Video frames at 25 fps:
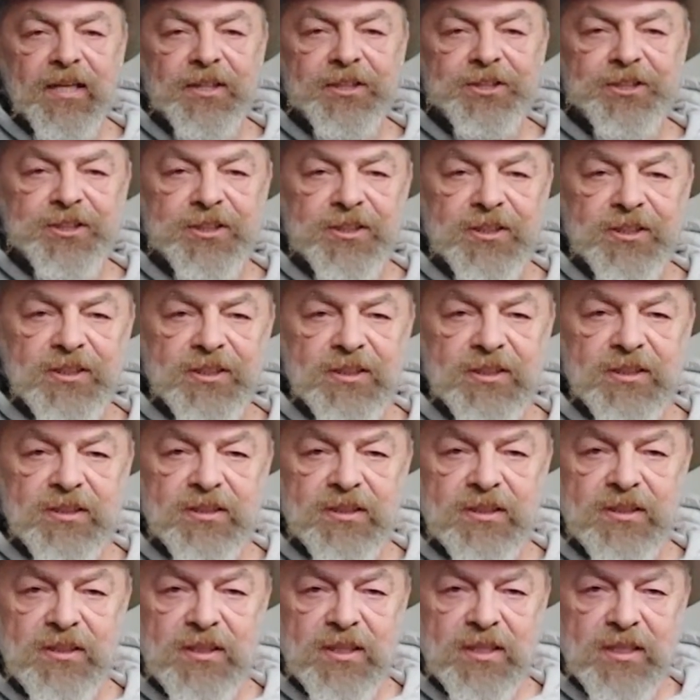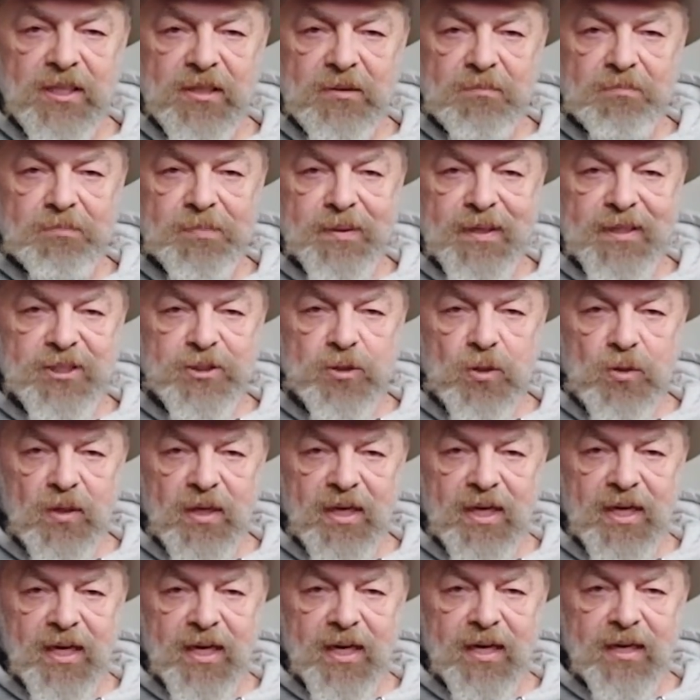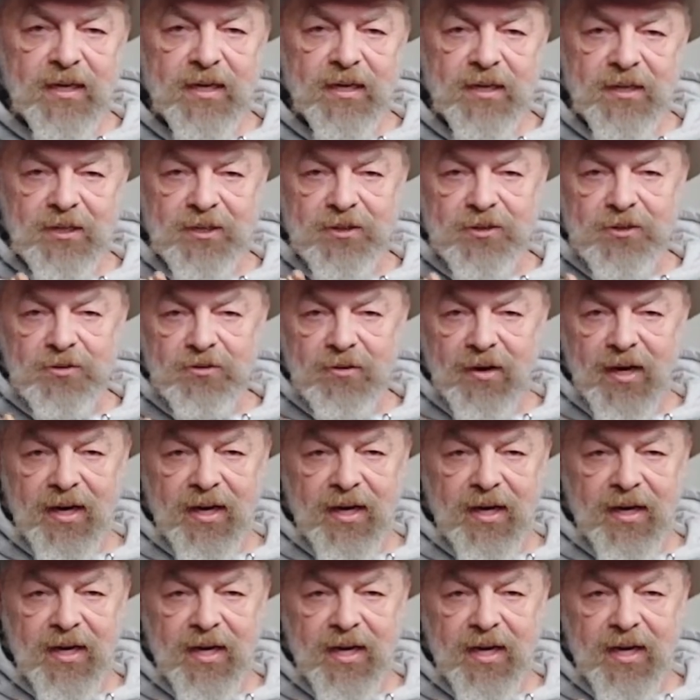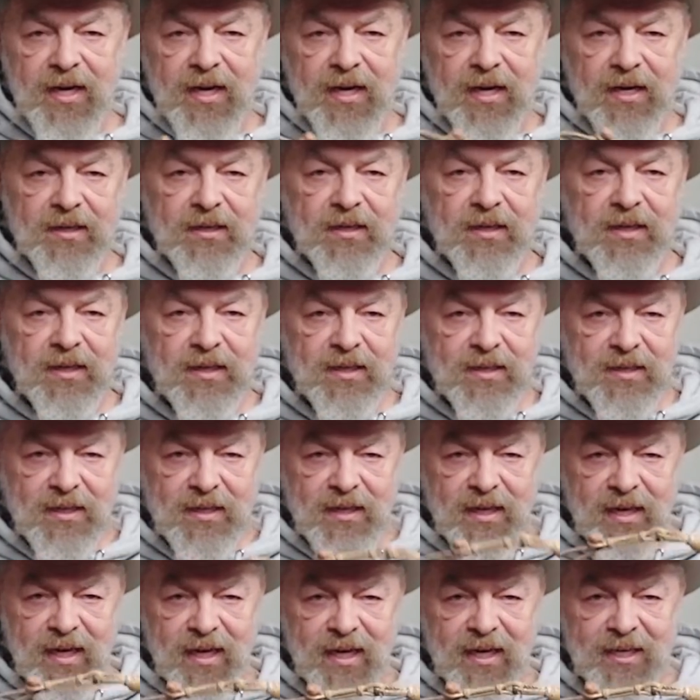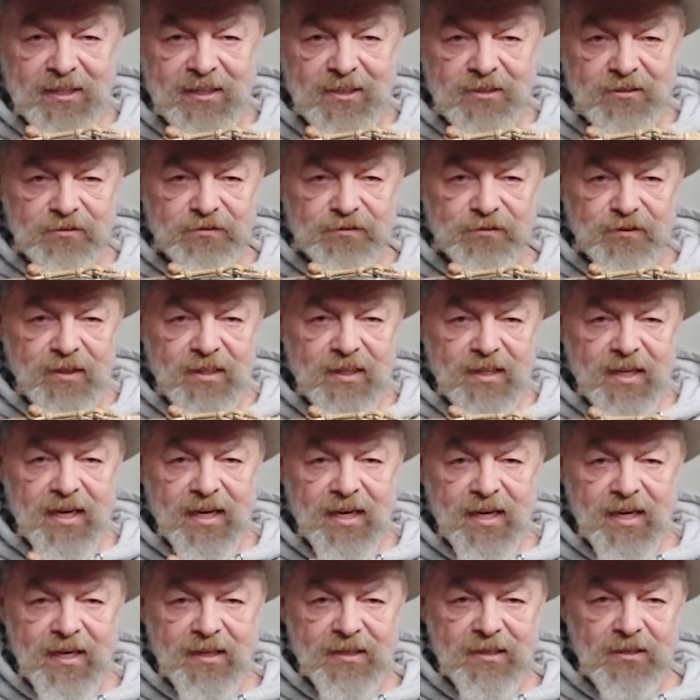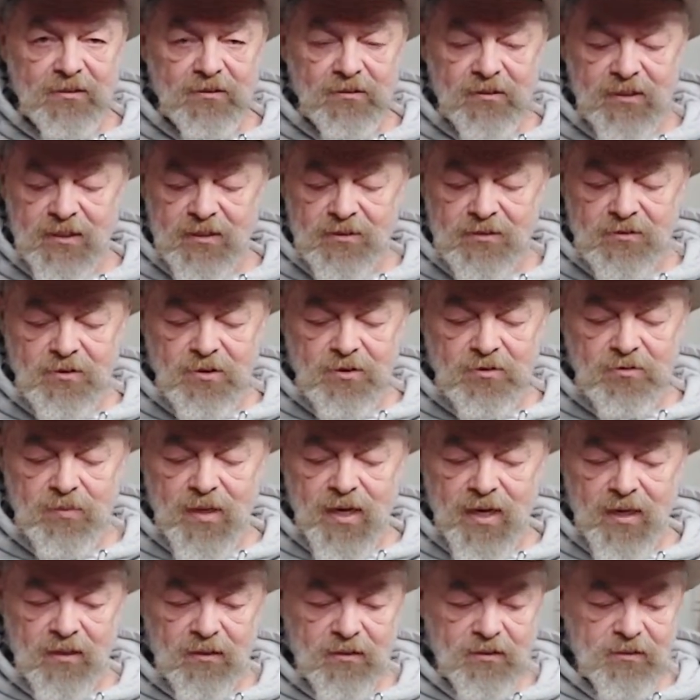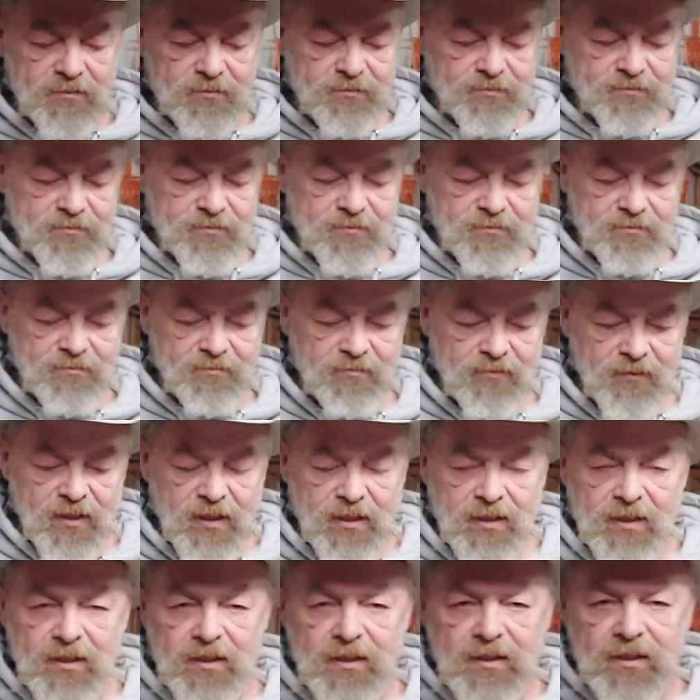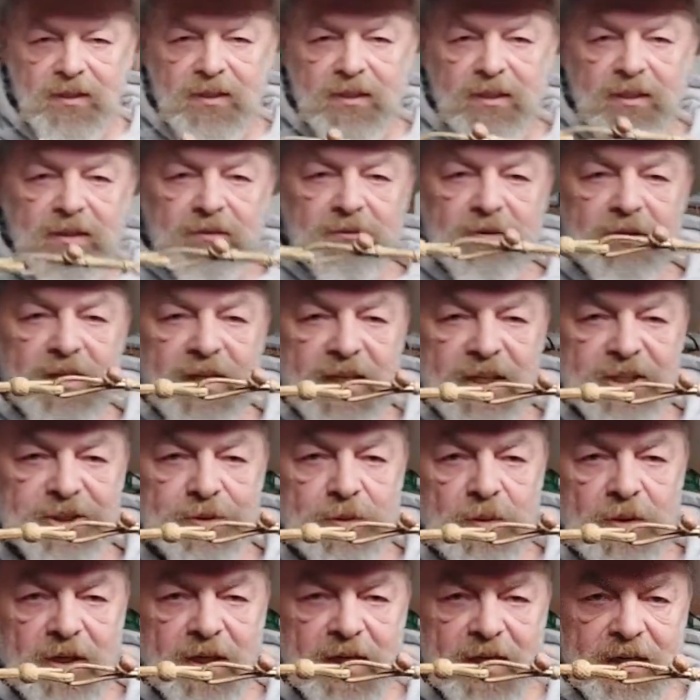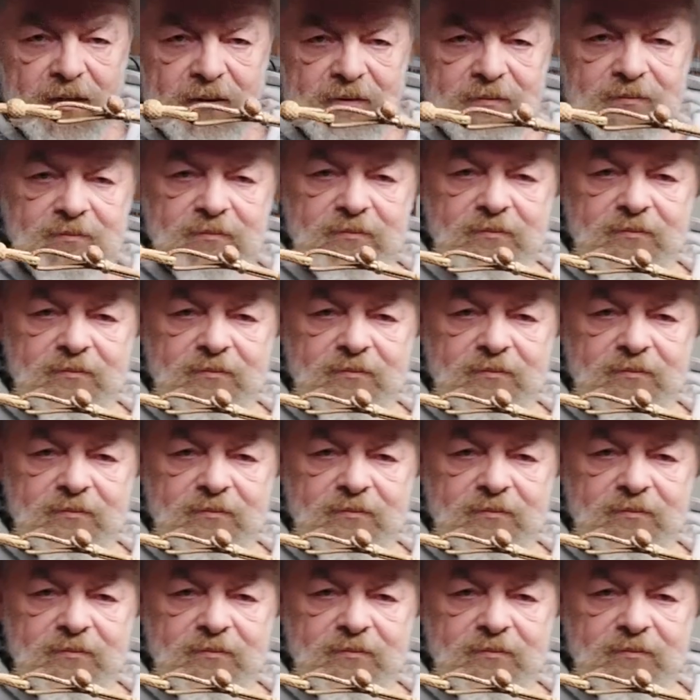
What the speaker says: inches between your rein hand and your free hand holding the romal. Well, guess what?